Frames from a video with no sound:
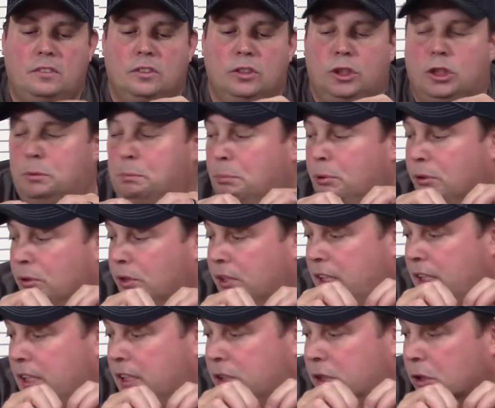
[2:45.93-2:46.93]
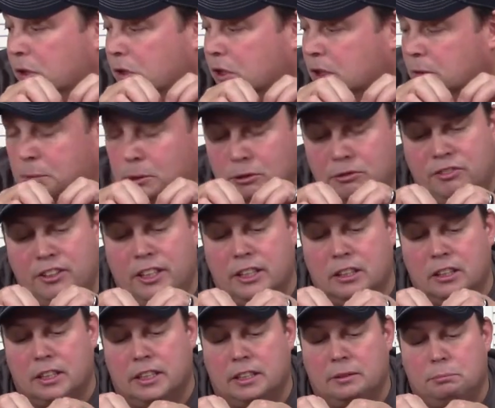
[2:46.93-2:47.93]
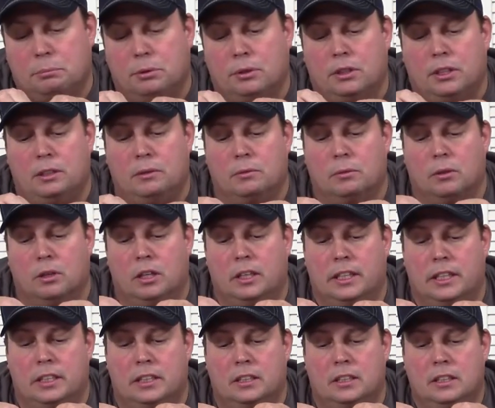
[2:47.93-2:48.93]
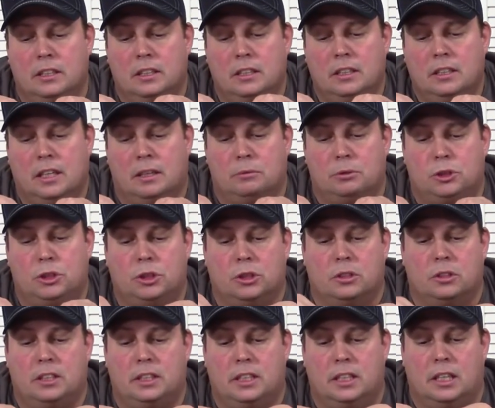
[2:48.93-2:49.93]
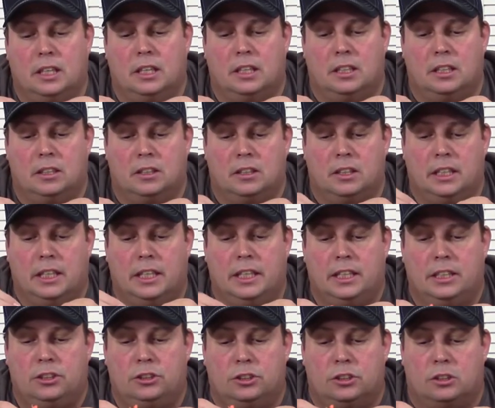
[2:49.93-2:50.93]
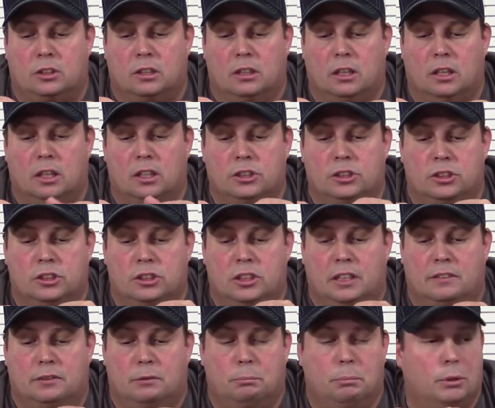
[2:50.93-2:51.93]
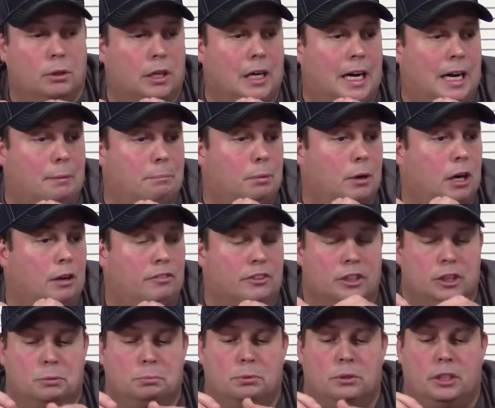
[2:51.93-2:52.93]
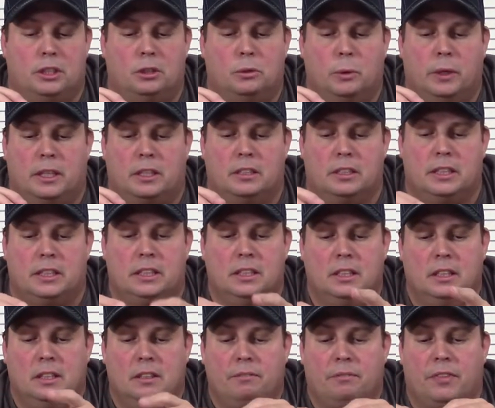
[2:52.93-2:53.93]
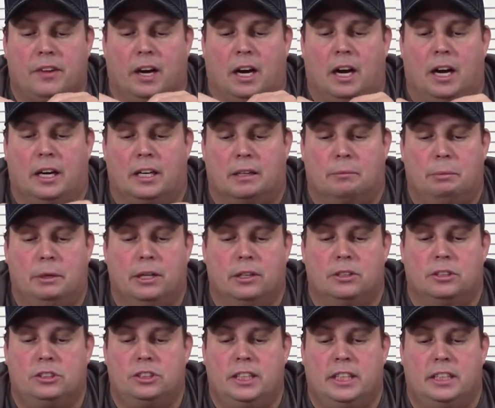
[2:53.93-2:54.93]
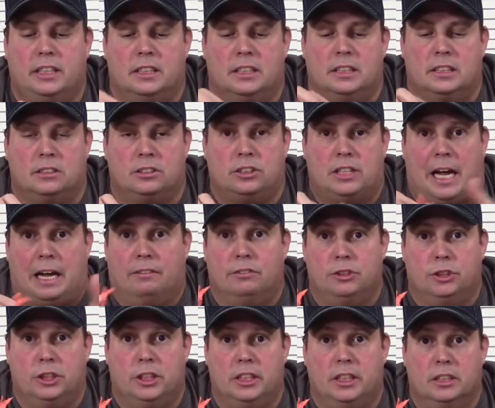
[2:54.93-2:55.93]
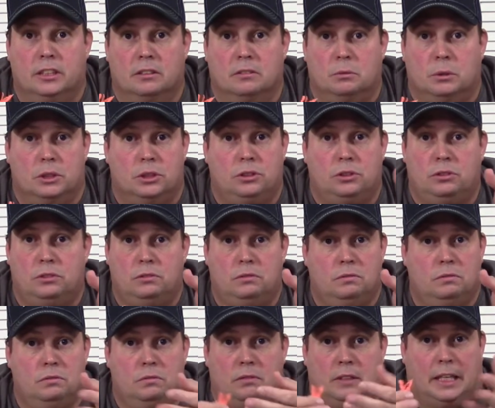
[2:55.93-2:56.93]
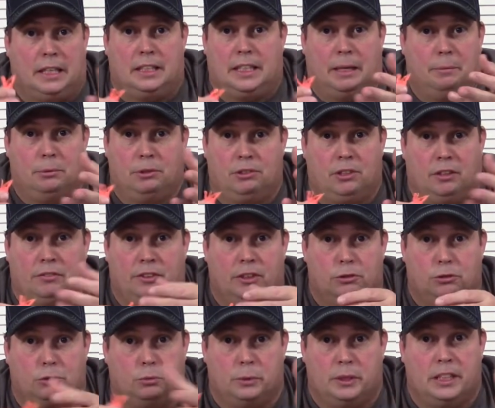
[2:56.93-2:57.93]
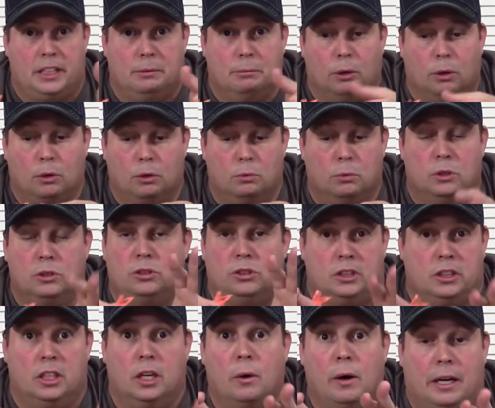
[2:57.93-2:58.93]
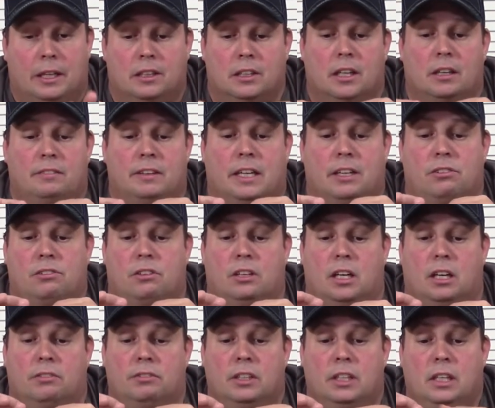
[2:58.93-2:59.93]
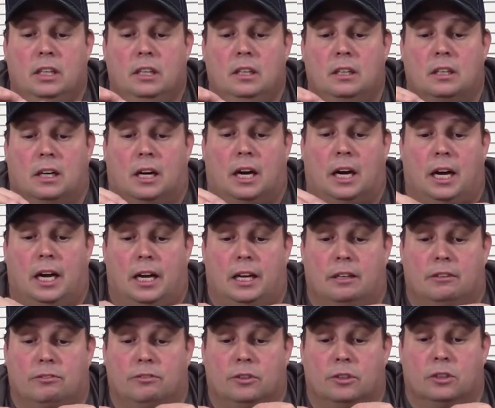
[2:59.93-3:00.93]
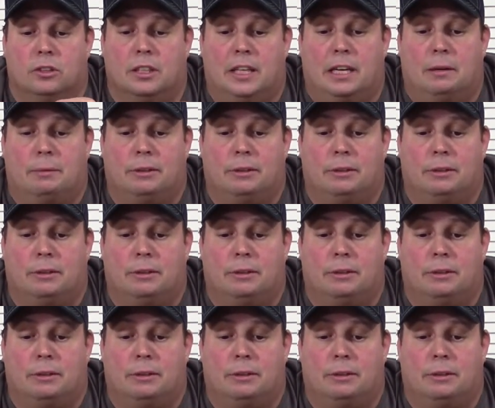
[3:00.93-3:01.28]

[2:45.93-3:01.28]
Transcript: It's pretty durable feeling, pretty rugged. I'm sure the uh, legs and claws and stuff will pop off of this pretty quickly. Uh, compared to, say, the Savage Gear, which that type of stuff, those 3D molded ones, you know I love that stuff uh, for a lot